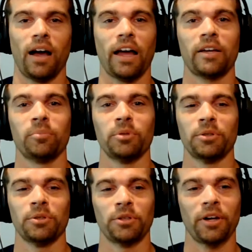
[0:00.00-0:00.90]
I
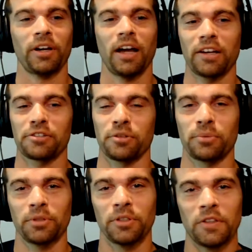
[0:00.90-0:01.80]
completely agree, and I actually
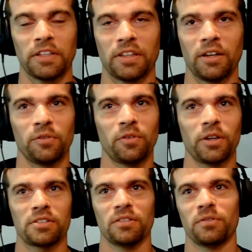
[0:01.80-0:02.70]
really like that
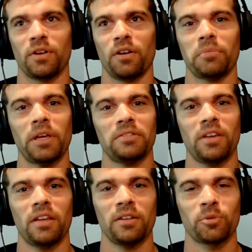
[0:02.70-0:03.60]
advice of
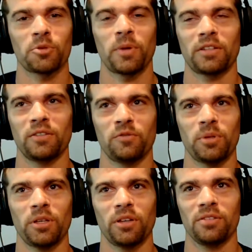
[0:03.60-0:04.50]
maintaining perspective,
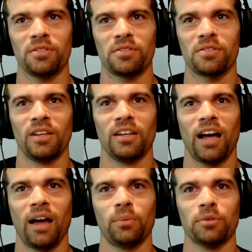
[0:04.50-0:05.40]
because
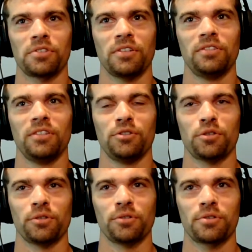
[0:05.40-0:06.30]
I will see
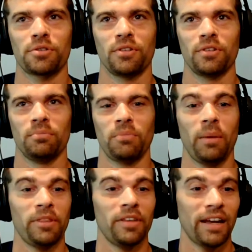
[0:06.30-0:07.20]
teachers
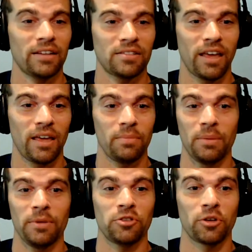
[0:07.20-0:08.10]
maybe the next day,
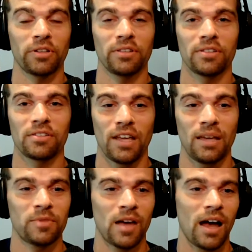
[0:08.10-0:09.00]
maybe during the
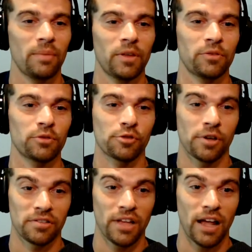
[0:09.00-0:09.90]
same time that they're
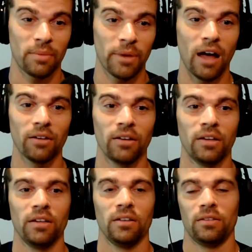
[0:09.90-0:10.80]
stressed out about
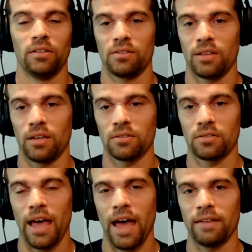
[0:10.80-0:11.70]
these things
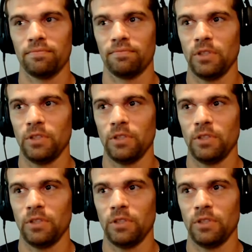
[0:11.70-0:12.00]
that,